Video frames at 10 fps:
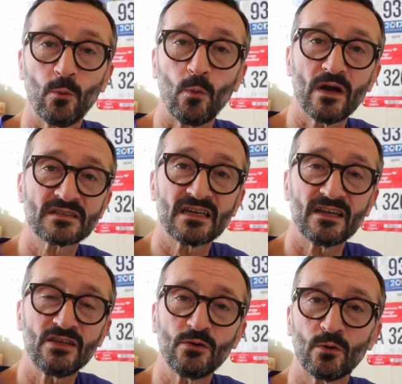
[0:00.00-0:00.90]
What are
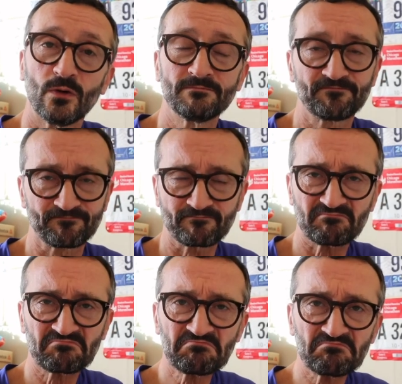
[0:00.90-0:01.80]
your,
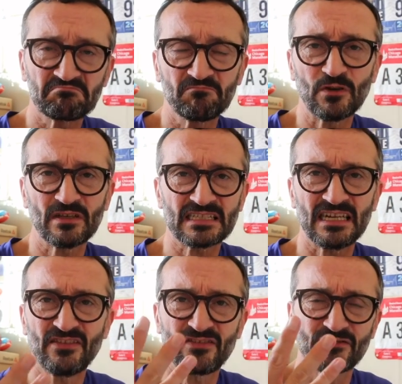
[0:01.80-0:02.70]
would I
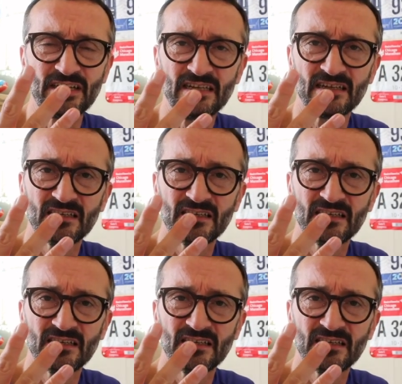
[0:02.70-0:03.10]
say 3?